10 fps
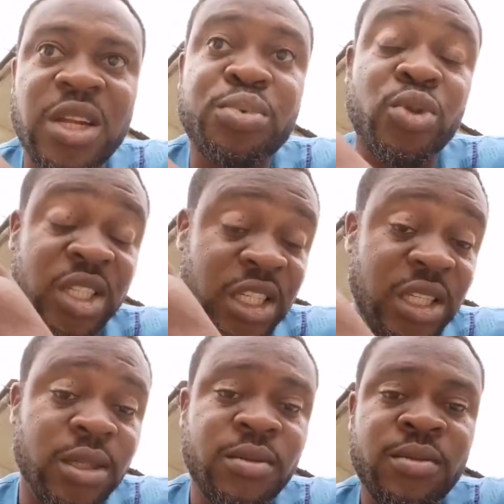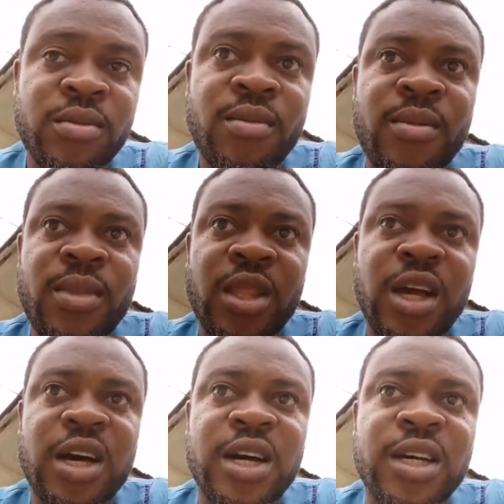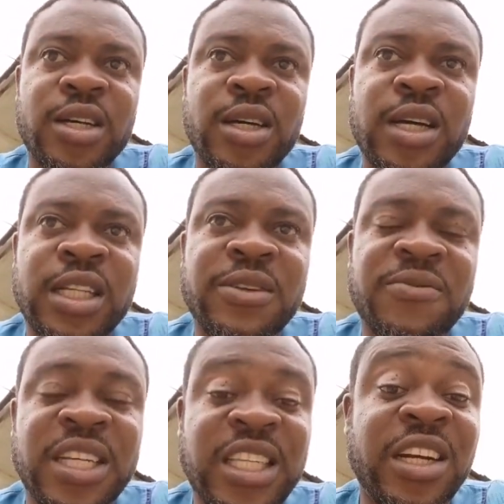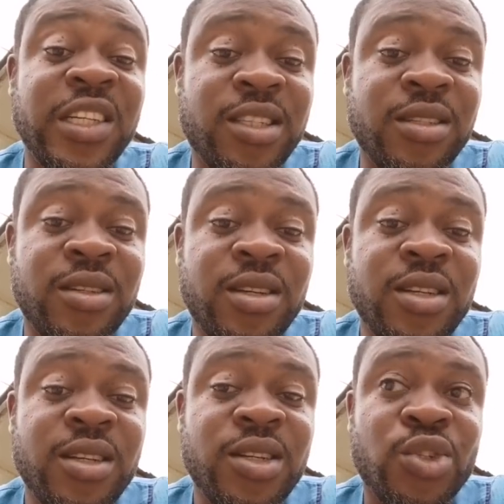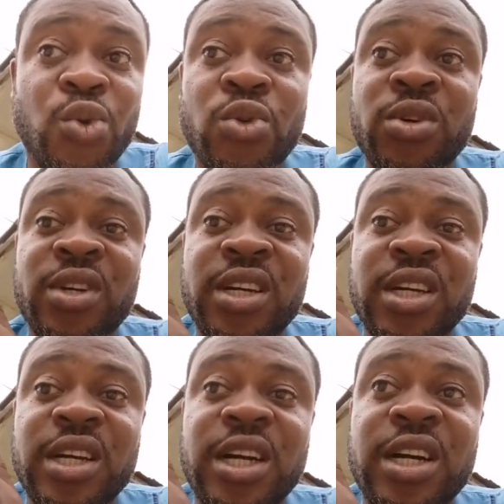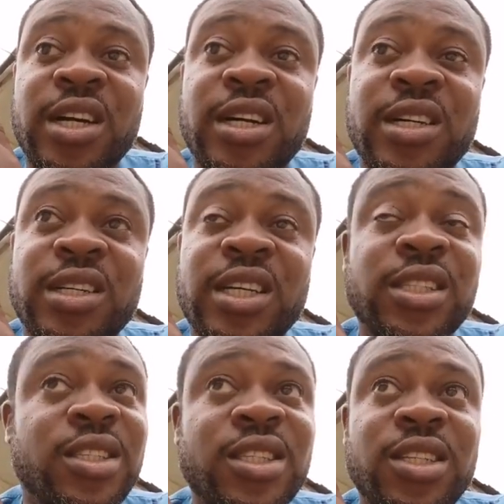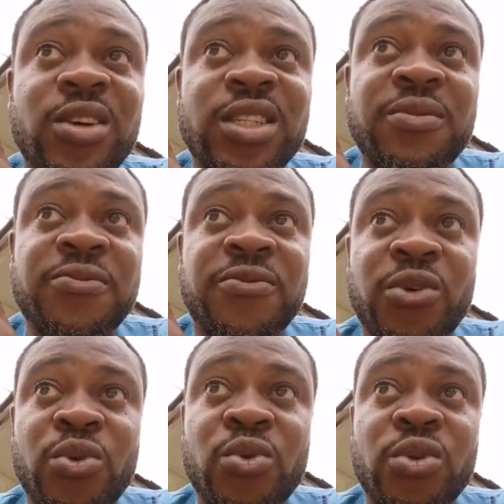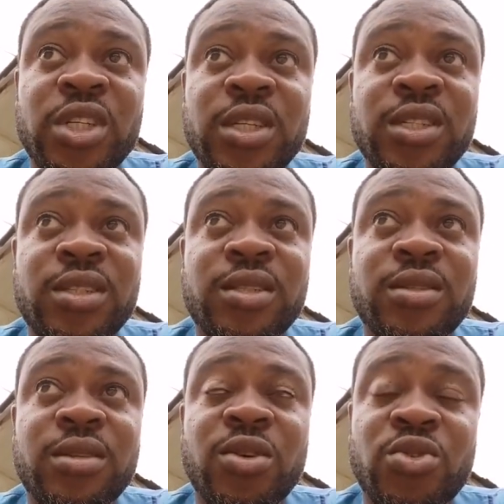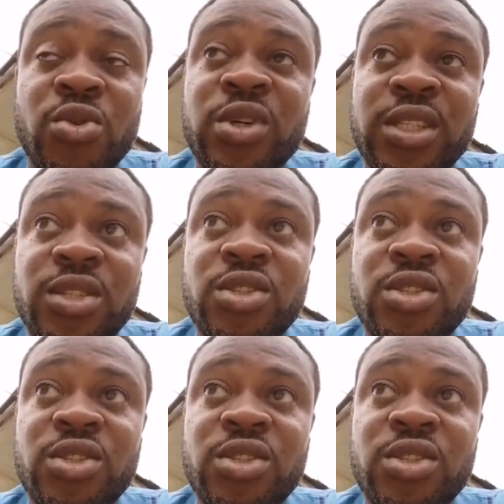proceed at a faster rate. So it doesn't follow. It's although in